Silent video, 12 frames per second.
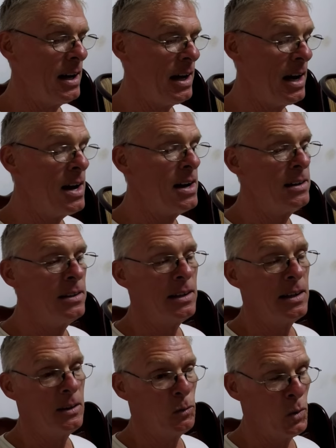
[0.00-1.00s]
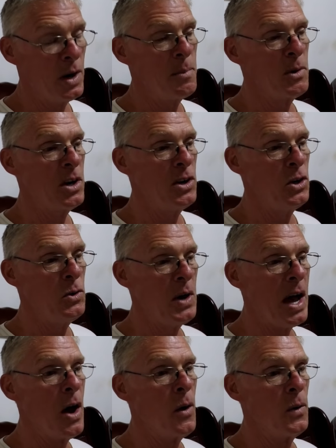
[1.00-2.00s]
And what I'm gonna do
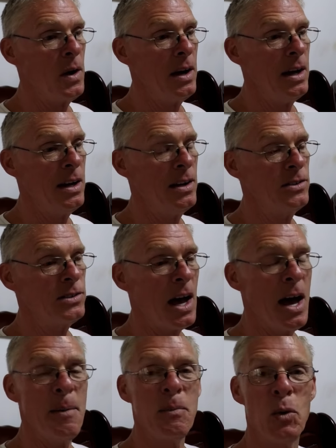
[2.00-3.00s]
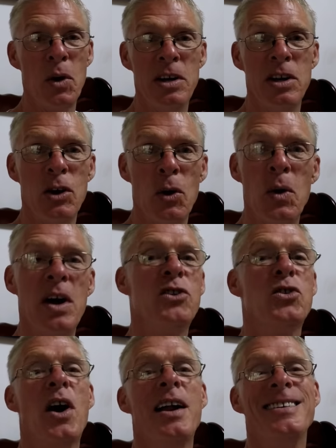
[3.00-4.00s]
now is I'm going to go and
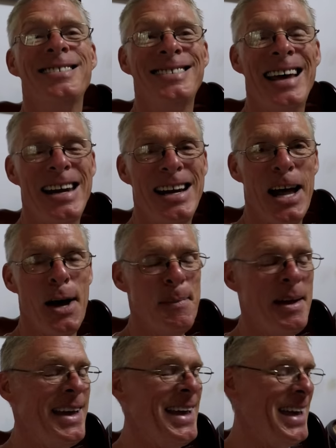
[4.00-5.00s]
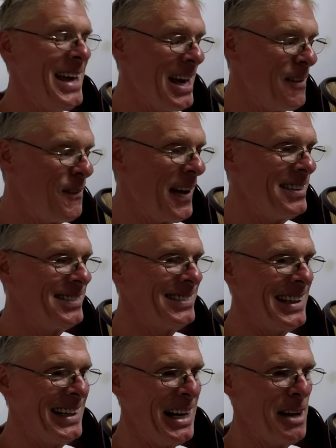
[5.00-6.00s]
try to set it up. If I
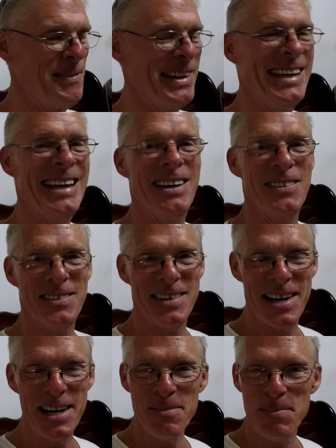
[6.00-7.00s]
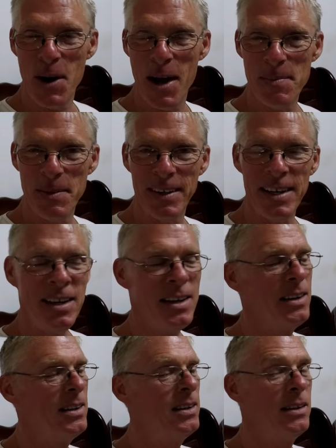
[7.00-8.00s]
set it up and get it running properly,
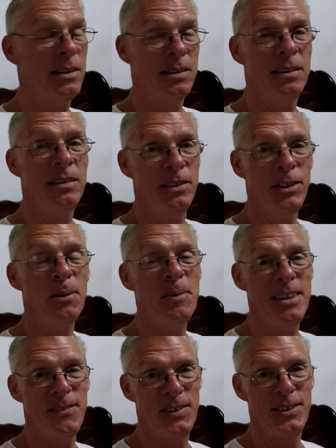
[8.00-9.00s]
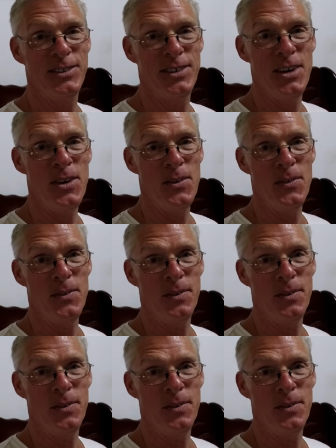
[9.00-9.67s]
you'll be the first to know.